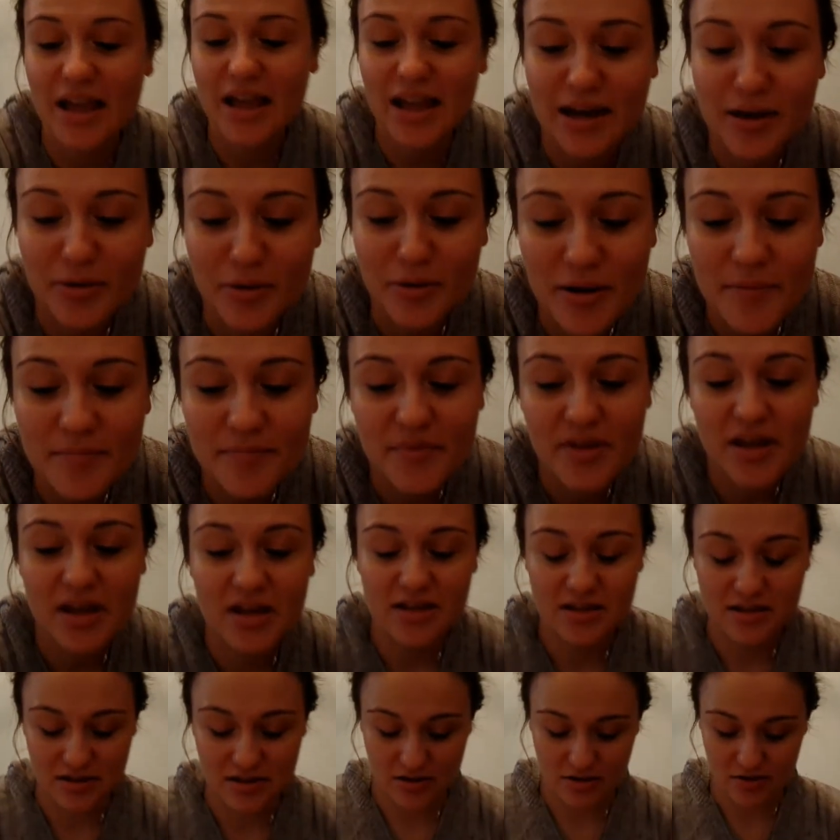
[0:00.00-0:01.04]
Anyway,
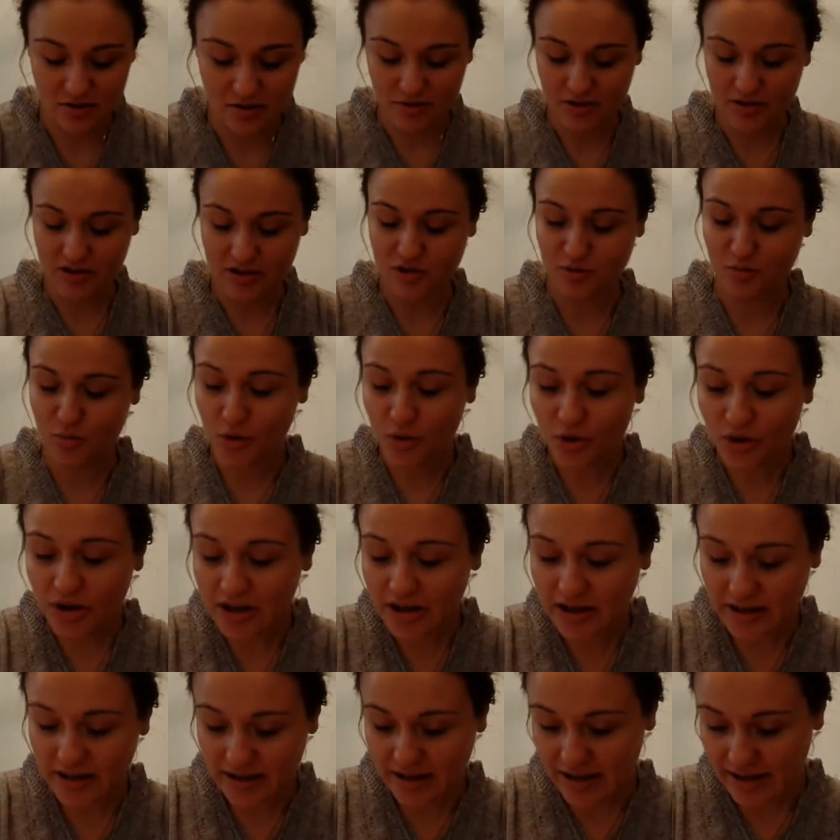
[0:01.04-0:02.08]
so it's
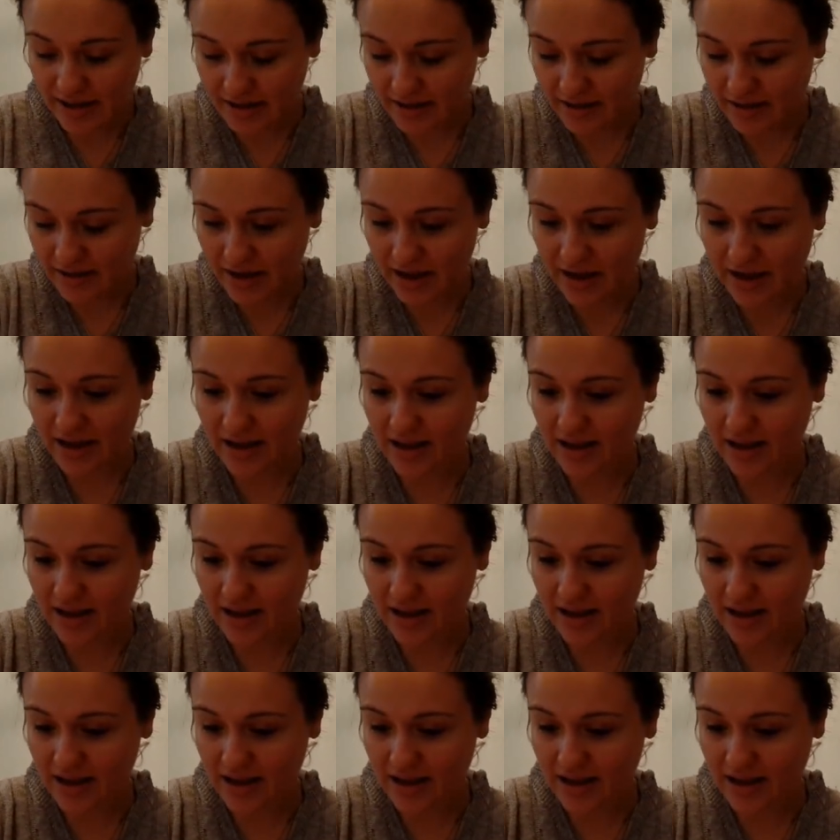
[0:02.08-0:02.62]
morning again,